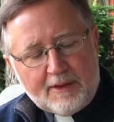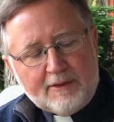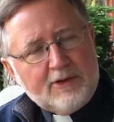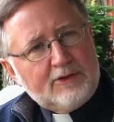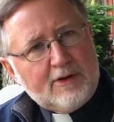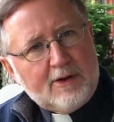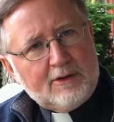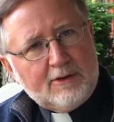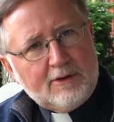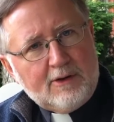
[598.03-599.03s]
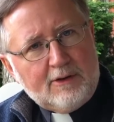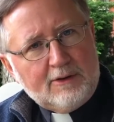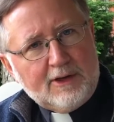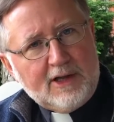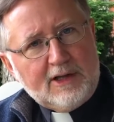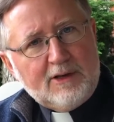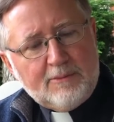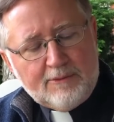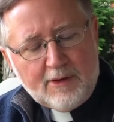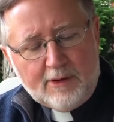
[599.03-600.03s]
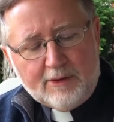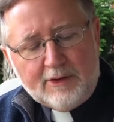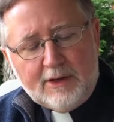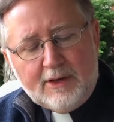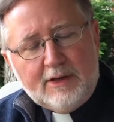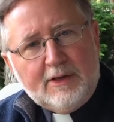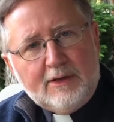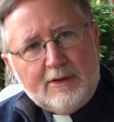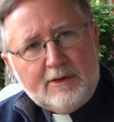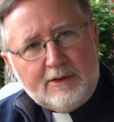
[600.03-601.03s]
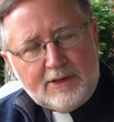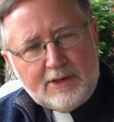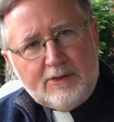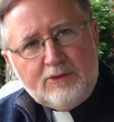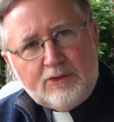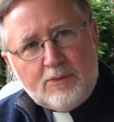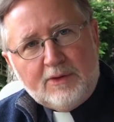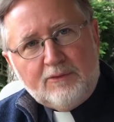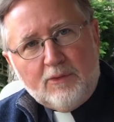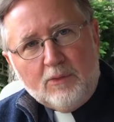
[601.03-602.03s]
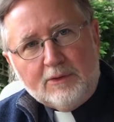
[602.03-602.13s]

this garden called the Kingdom of God continues to unfold.